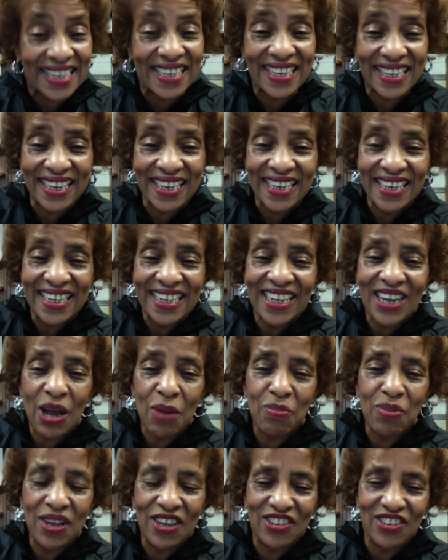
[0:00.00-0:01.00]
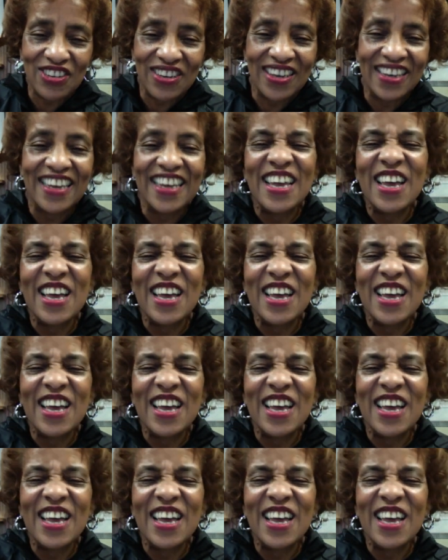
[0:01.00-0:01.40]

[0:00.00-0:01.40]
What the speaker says: 10. God bless you.